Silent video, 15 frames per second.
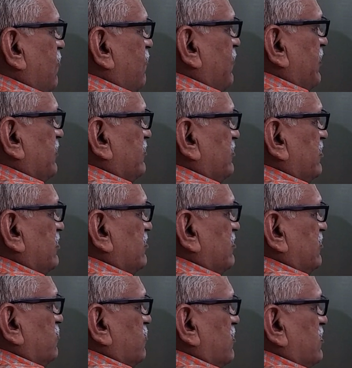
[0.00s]
of x is
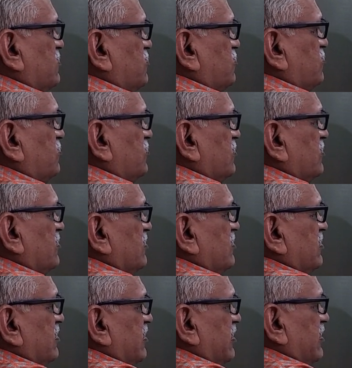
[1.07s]
equal to
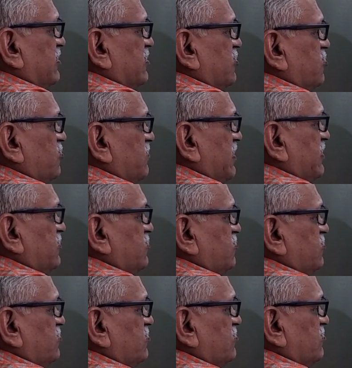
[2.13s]
a0 by
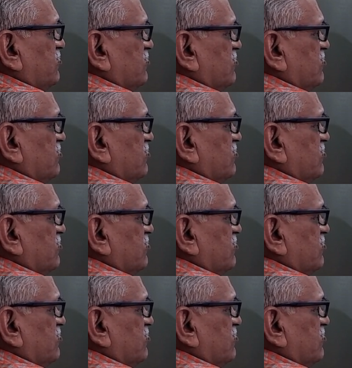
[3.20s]
2